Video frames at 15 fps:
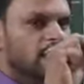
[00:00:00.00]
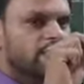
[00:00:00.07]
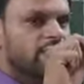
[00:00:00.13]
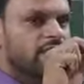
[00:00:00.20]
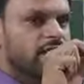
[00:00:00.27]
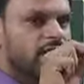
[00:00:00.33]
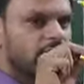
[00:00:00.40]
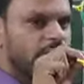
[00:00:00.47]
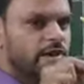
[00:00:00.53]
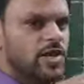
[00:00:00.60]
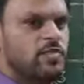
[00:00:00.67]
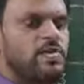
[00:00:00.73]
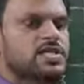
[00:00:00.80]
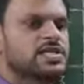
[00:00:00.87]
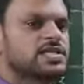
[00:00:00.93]
different
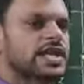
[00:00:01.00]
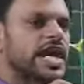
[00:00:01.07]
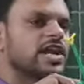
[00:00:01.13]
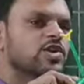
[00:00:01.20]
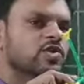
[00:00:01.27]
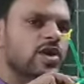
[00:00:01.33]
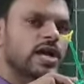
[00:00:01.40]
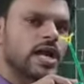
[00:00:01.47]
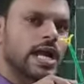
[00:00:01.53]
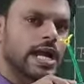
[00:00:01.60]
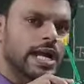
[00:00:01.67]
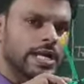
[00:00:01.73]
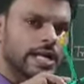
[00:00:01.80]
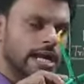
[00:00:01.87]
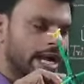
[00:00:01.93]
video. But try to
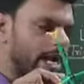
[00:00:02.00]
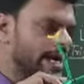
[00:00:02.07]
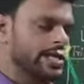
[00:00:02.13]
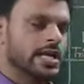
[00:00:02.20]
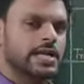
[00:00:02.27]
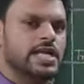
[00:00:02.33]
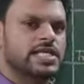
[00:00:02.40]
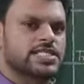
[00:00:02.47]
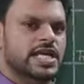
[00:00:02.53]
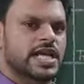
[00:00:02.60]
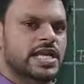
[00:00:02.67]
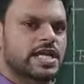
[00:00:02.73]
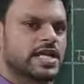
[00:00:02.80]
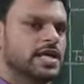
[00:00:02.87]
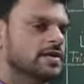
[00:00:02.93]

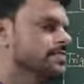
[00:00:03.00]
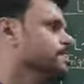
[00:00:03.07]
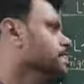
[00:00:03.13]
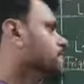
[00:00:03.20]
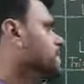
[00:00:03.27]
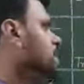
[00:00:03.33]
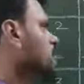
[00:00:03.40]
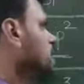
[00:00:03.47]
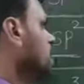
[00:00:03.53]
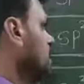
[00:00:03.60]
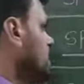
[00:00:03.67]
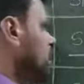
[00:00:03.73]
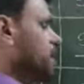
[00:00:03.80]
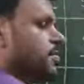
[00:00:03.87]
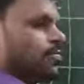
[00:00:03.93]
understand here.
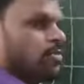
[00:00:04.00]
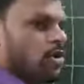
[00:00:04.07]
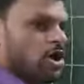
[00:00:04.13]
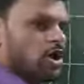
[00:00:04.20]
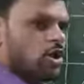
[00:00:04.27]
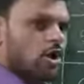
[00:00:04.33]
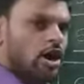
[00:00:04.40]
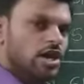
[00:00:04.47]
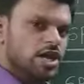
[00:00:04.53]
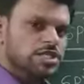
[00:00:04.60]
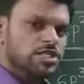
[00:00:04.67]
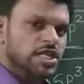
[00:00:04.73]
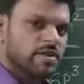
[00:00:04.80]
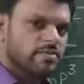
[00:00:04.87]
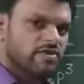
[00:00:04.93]
For
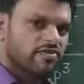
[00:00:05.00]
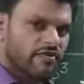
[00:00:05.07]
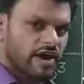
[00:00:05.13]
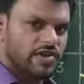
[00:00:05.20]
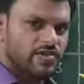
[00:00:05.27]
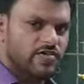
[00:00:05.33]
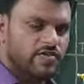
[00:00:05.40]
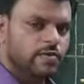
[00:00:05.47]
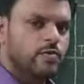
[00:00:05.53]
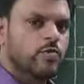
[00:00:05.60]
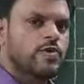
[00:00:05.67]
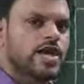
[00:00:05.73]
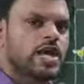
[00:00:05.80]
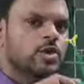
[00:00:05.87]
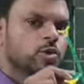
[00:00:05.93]
coordination number 5,
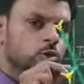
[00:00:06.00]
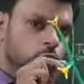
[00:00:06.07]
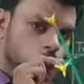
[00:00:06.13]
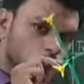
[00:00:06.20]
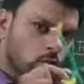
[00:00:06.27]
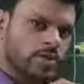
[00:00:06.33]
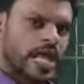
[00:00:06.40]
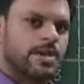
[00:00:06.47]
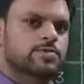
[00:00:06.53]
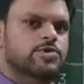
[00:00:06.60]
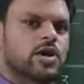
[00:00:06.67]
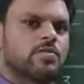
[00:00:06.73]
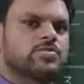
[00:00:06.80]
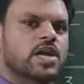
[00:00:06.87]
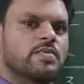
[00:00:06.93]
we have 2 types
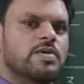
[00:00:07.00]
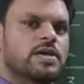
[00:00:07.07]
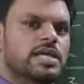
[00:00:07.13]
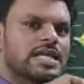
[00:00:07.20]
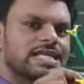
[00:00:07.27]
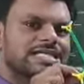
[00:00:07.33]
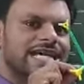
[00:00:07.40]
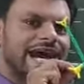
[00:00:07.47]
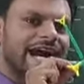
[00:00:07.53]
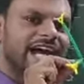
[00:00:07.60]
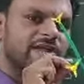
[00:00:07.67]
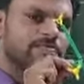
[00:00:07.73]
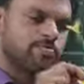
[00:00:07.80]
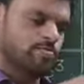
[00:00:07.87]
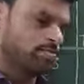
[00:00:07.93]
of geometries
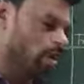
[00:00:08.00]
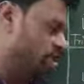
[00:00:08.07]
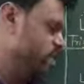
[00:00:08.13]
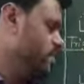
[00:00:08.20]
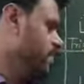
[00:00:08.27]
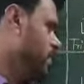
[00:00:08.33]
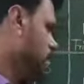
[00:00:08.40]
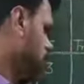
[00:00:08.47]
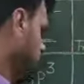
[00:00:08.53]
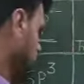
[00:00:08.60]
are possible.